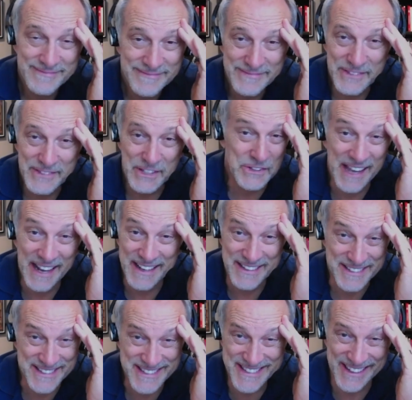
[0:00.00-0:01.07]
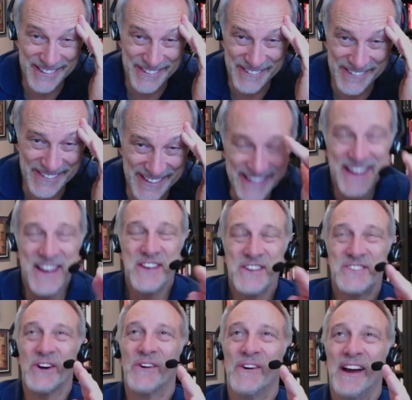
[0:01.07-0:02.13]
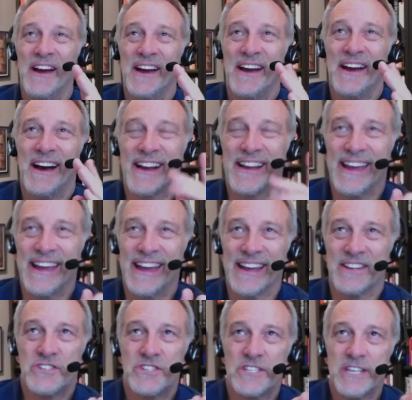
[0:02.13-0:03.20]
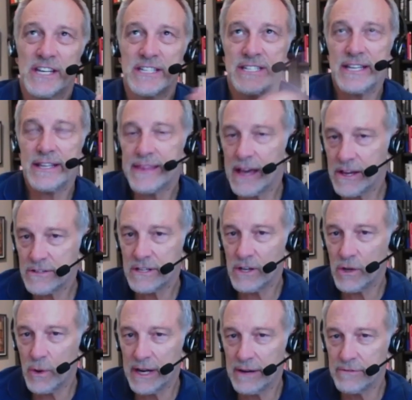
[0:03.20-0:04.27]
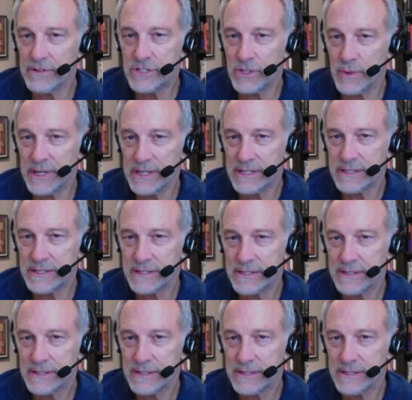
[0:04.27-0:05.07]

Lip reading: Dude, that is so good. So, again, 60,000 go out every 2 weeks?